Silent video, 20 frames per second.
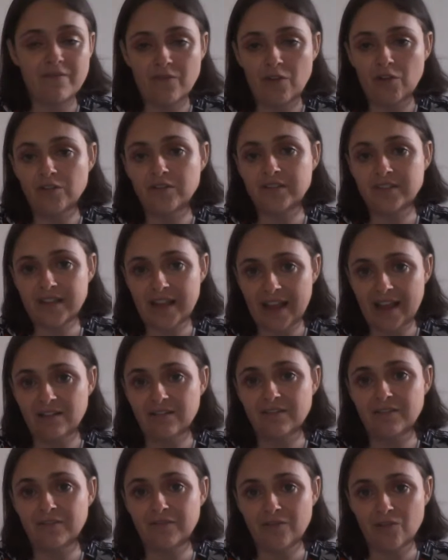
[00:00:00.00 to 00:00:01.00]
votes
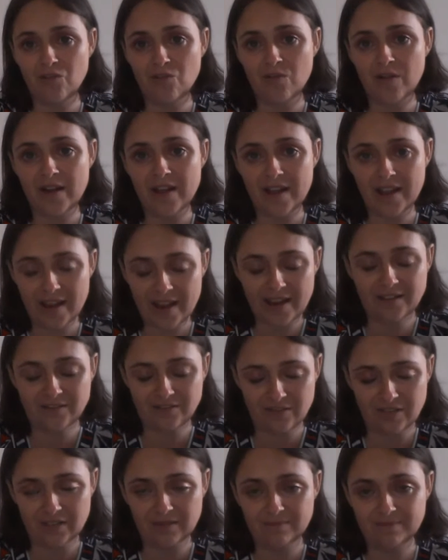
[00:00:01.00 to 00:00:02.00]
count for
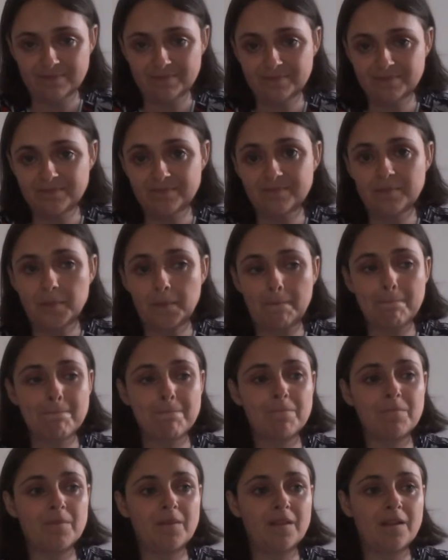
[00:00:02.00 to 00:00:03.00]
extra,
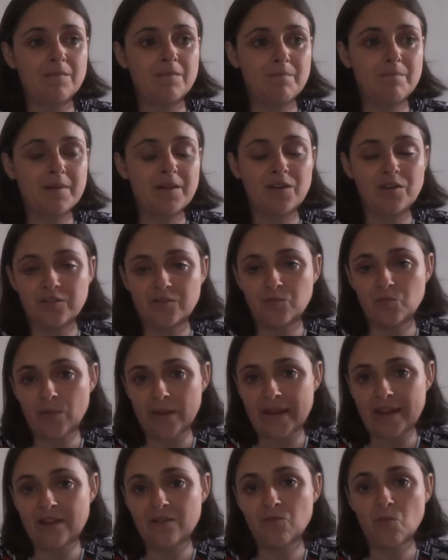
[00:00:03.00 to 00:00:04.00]
because
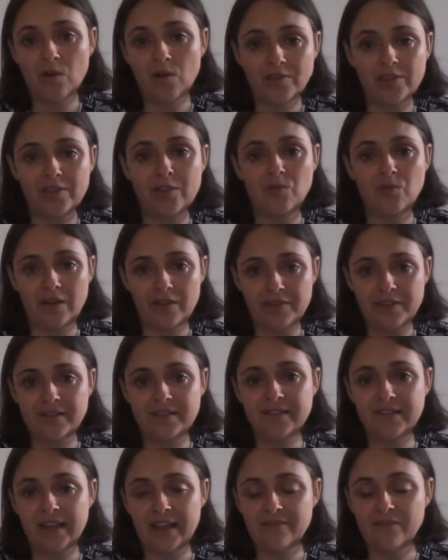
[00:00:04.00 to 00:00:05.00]
we want the wealthy
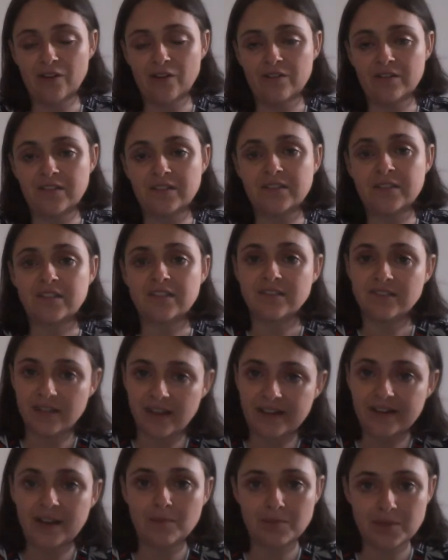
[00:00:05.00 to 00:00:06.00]
slave owners to
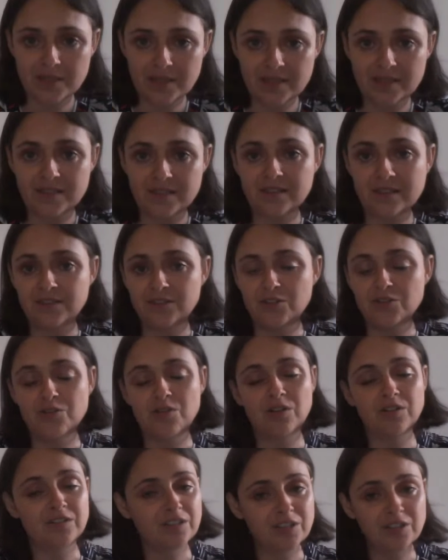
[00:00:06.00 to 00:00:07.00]
sign up to this new
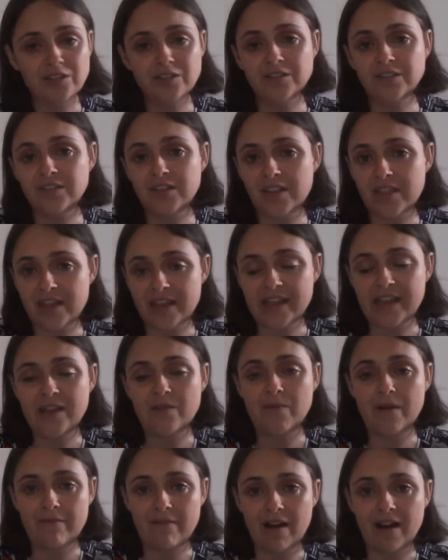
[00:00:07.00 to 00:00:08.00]
constitution thingy
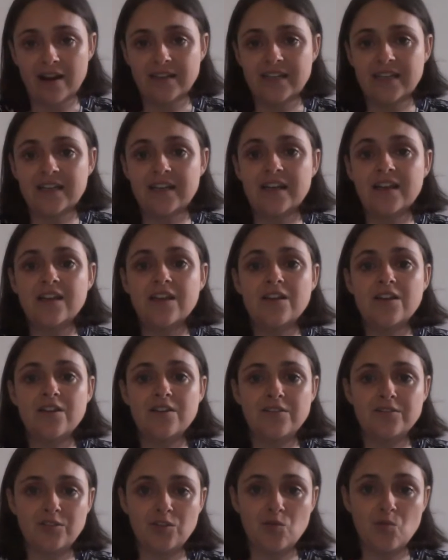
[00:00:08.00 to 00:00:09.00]
we're writing.
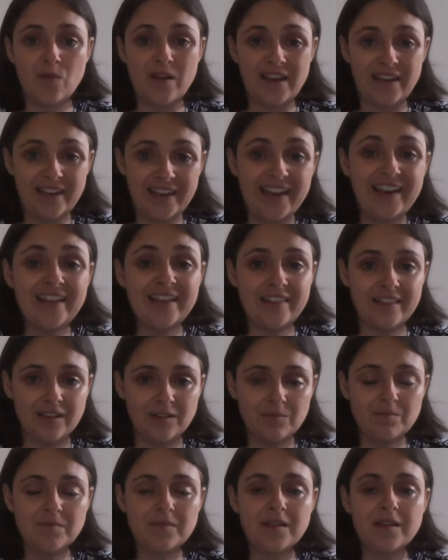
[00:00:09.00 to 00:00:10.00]
So we're letting
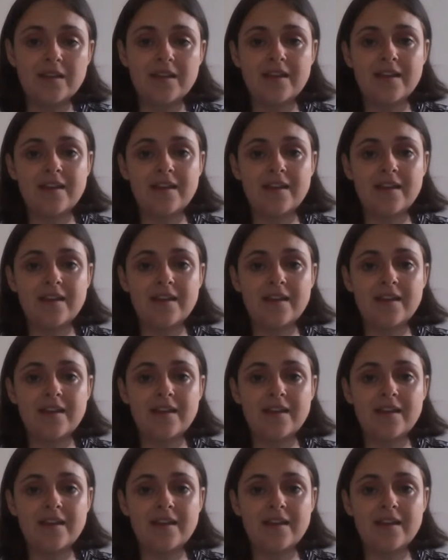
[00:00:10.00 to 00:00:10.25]
them